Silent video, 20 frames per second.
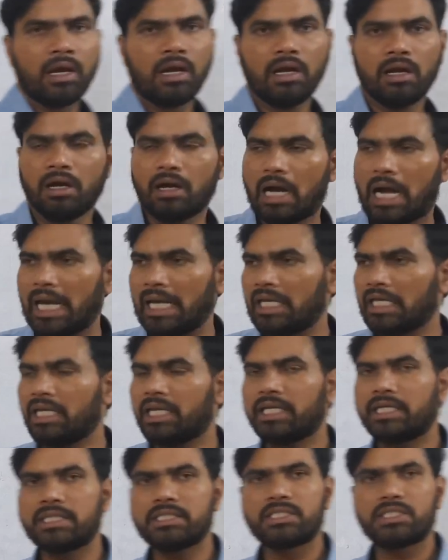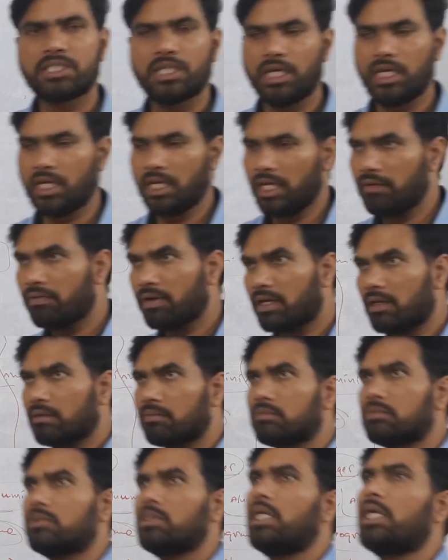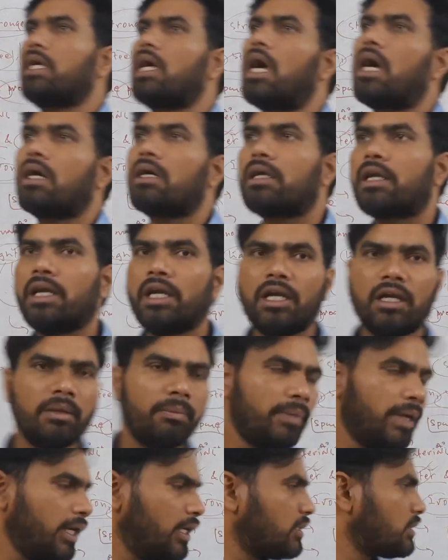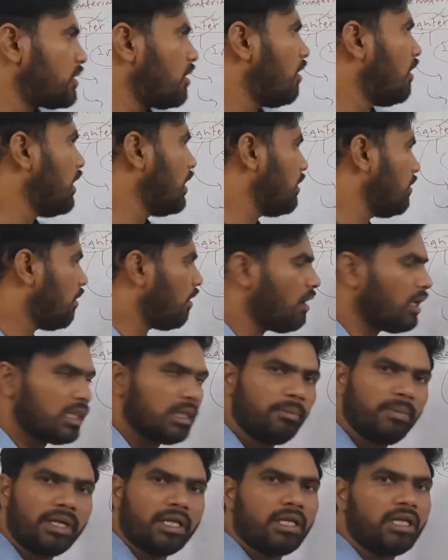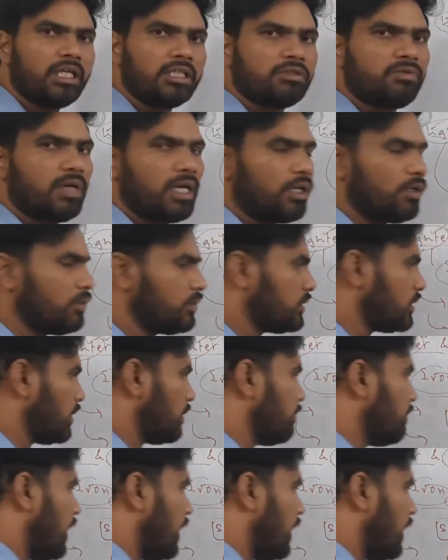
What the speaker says: iron, steel, even the concrete, bricks, all the materials we are using,